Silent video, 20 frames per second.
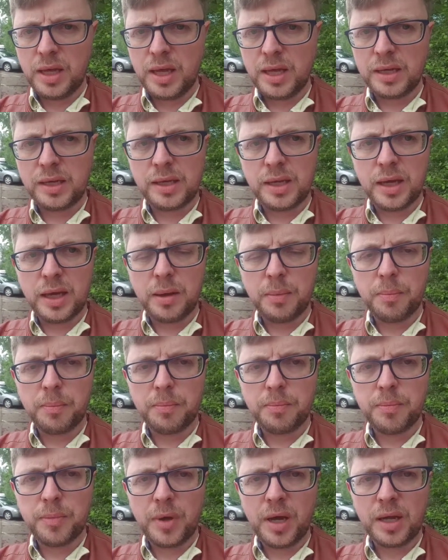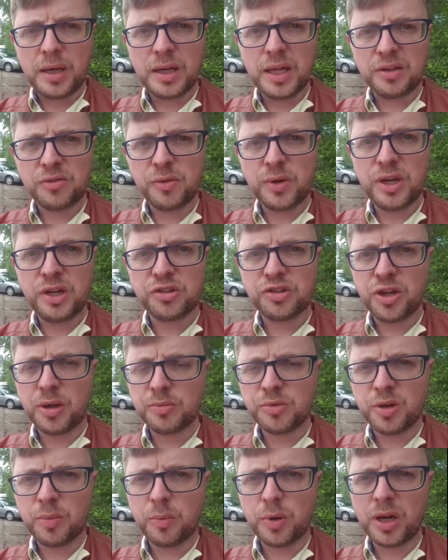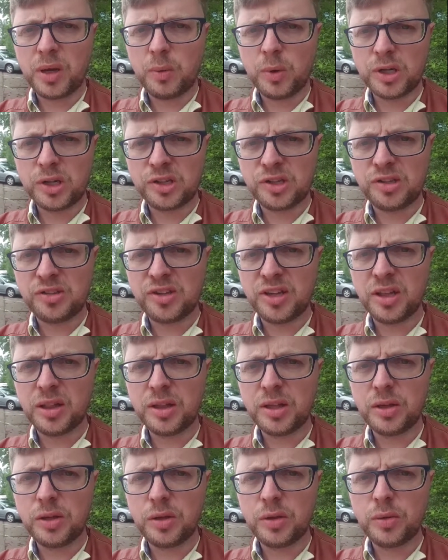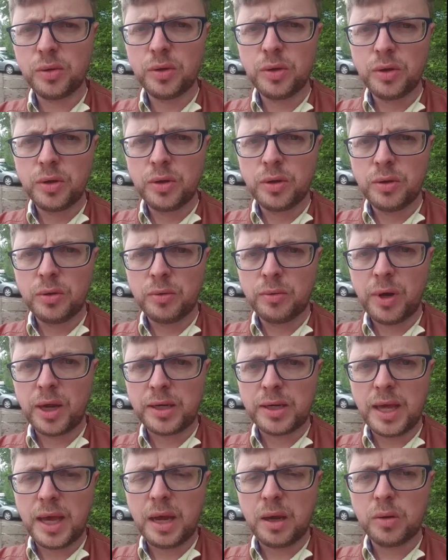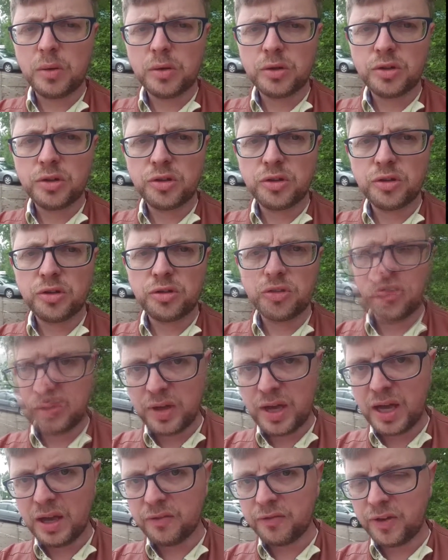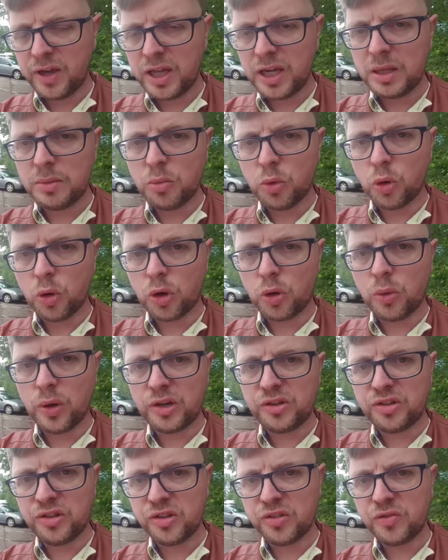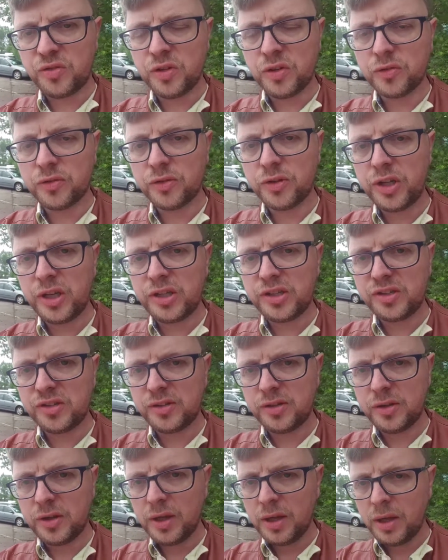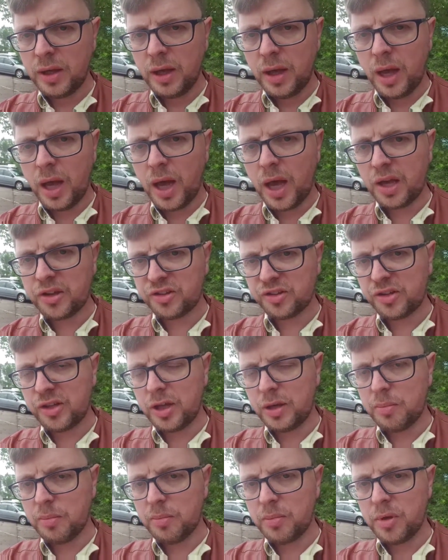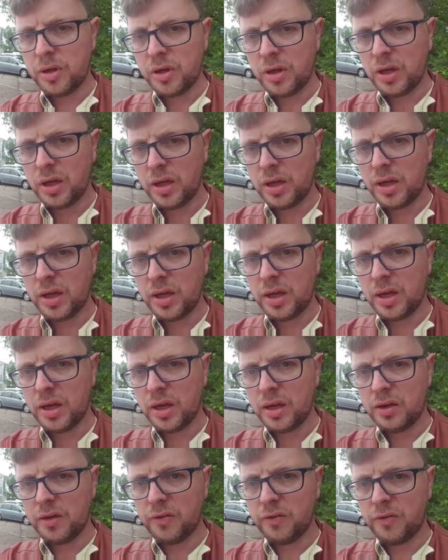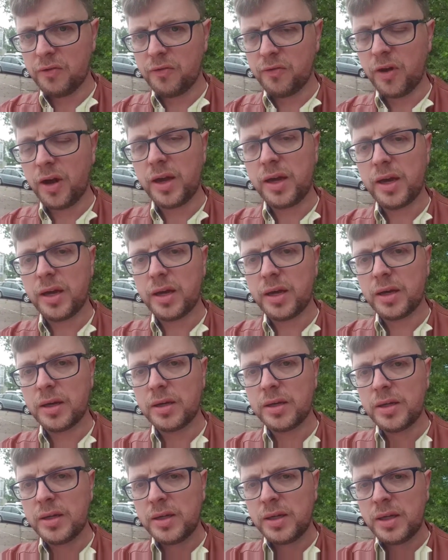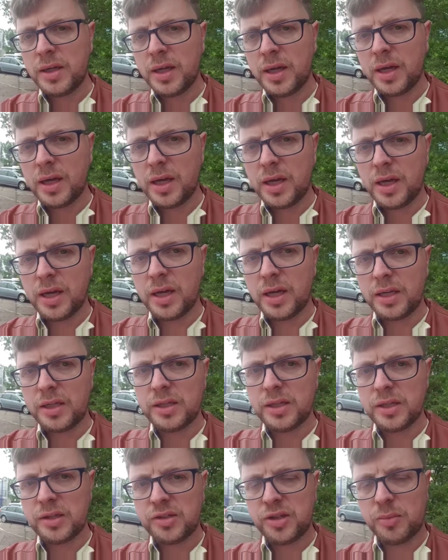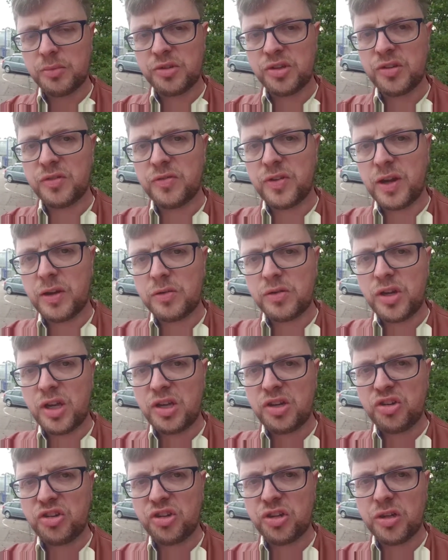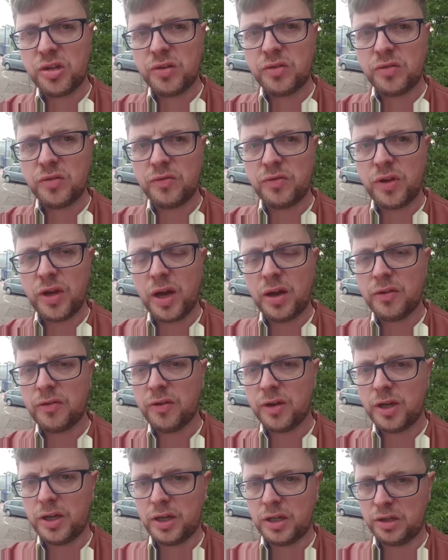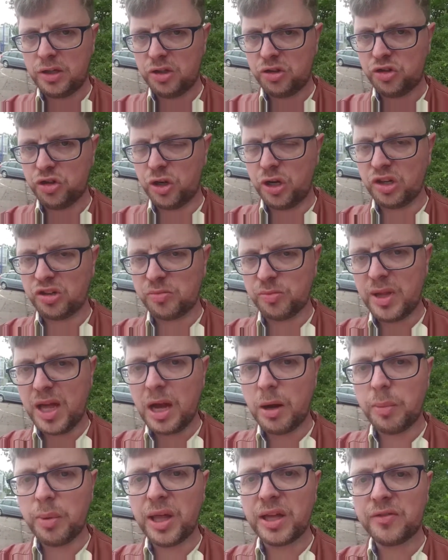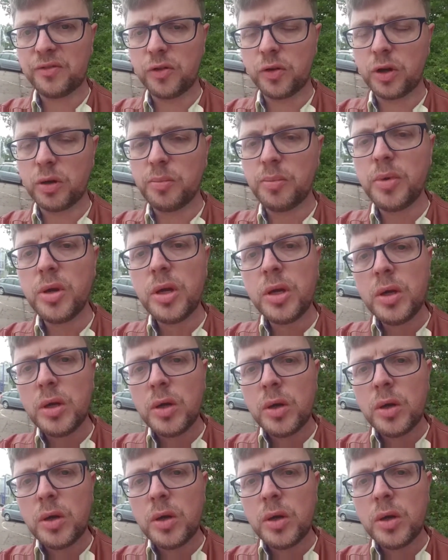That really sums up what I wanted to tell you right now. If you have any more questions, feel free to ask them via the Thomson Foundation, via the Journalism Now platform,